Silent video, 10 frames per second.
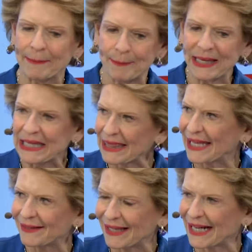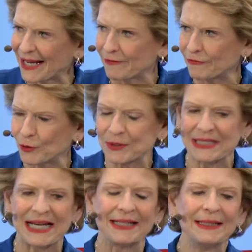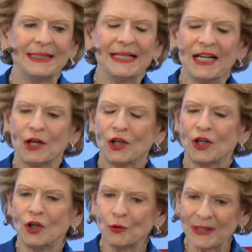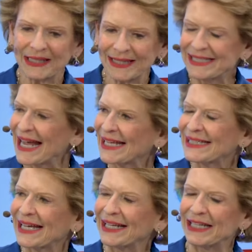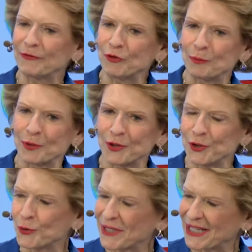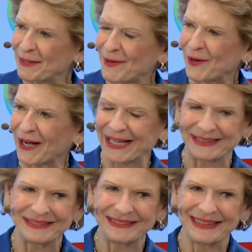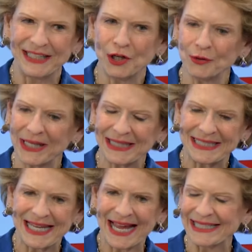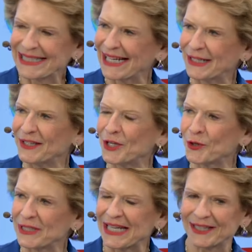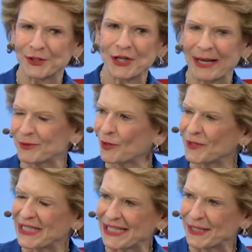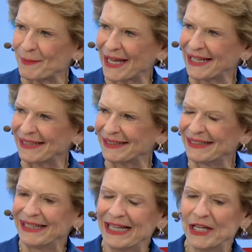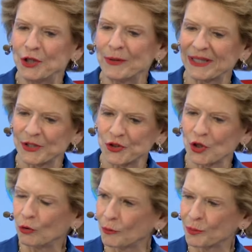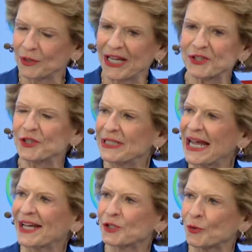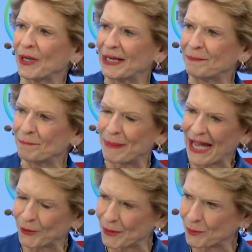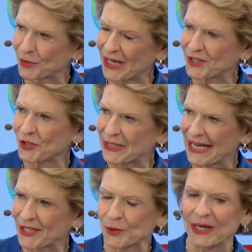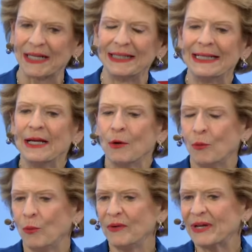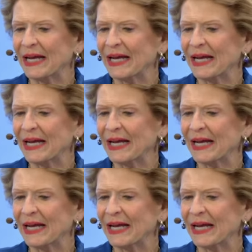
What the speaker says: a big thing that I have focused on. You get the tax cut if you produce it in America. You don't get the tax cut and then you can take the jobs overseas to make it. You get the solar production tax credit, battery production tax credit. We've